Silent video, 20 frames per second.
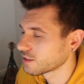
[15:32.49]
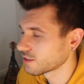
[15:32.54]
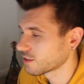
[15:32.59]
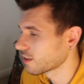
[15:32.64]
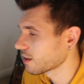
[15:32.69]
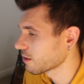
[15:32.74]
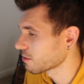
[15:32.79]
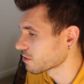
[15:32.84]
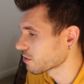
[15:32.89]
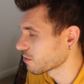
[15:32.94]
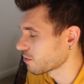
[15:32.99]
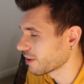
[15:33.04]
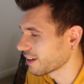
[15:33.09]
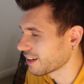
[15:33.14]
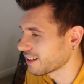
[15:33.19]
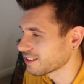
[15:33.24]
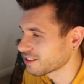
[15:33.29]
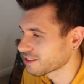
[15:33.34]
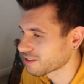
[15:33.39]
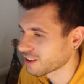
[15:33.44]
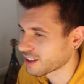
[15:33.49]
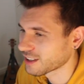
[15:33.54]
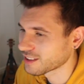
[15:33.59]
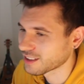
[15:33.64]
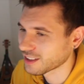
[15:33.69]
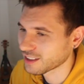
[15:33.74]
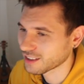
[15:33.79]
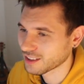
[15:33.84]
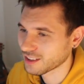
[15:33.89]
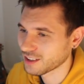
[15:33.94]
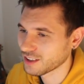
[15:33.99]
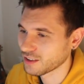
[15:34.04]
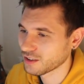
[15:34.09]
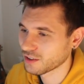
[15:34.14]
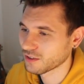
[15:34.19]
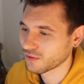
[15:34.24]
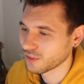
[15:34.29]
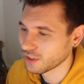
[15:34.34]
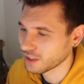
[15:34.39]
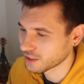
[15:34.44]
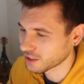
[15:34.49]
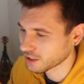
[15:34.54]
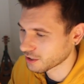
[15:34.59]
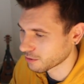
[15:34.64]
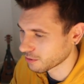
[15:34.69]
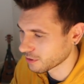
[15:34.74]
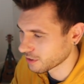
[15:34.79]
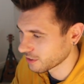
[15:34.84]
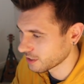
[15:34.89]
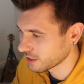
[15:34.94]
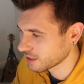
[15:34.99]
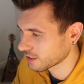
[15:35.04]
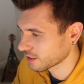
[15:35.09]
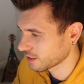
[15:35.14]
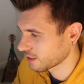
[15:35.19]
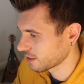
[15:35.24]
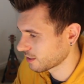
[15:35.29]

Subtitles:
So that was quite interesting to use feature queries.